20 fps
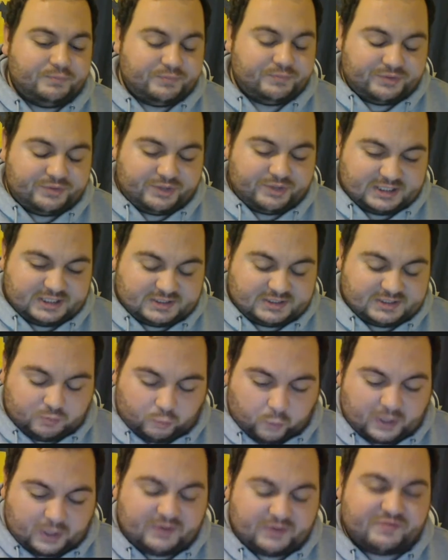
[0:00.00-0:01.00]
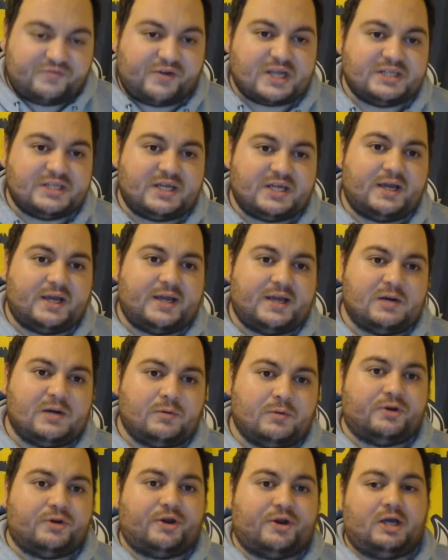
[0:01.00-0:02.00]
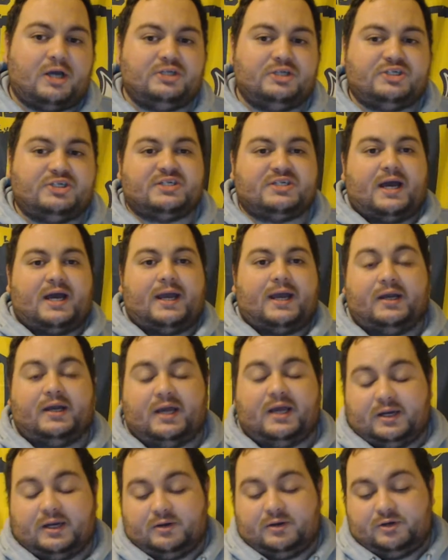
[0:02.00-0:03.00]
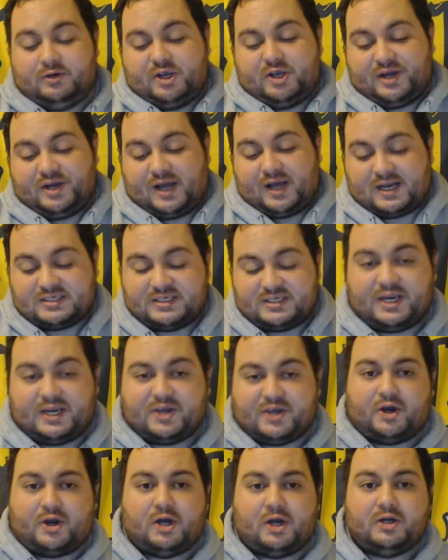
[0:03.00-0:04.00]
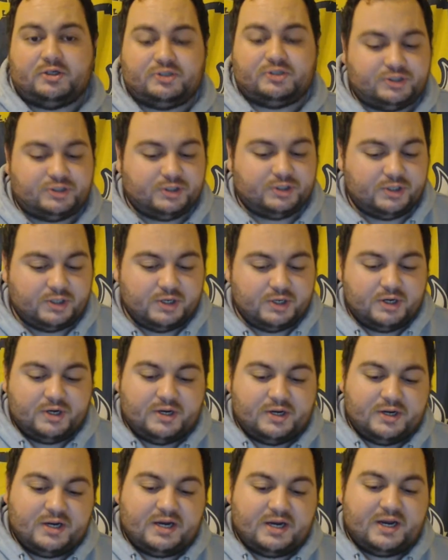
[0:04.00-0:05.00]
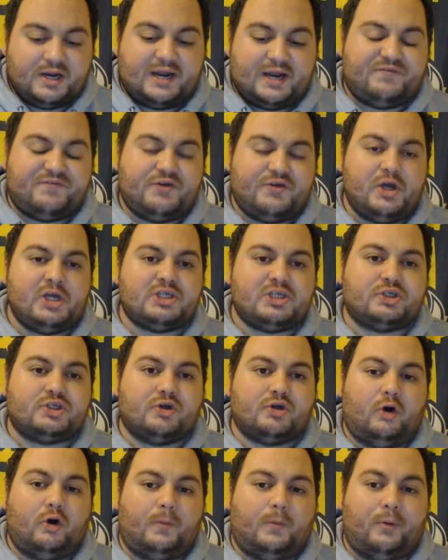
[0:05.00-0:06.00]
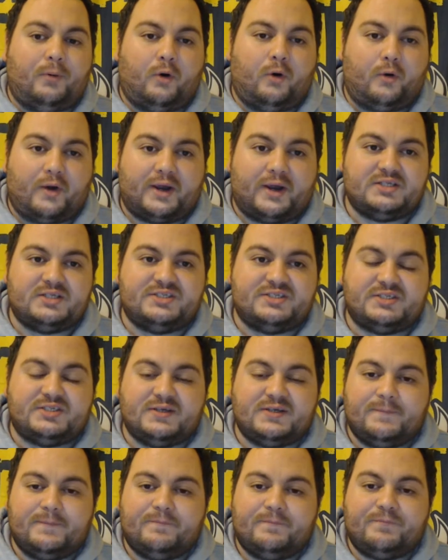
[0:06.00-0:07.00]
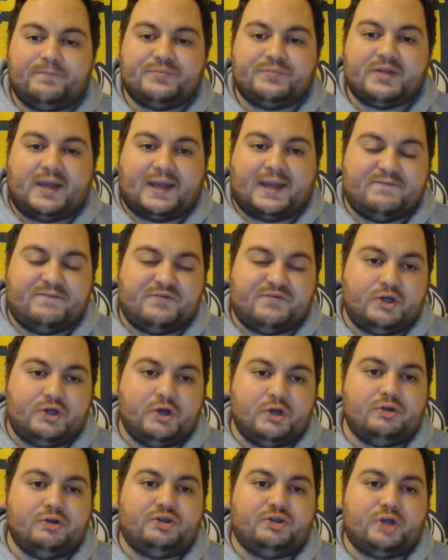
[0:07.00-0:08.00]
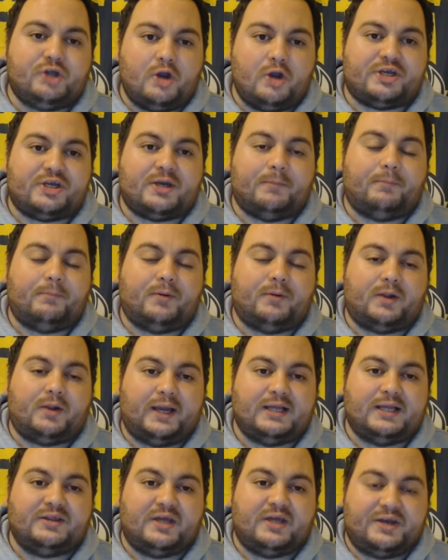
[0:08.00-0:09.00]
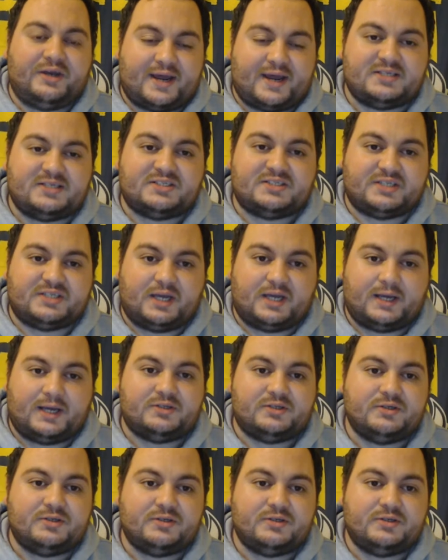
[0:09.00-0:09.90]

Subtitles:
There's one thing that NRL coaches hate, and you can ask any coach. If you score points, if you don't complete the next set,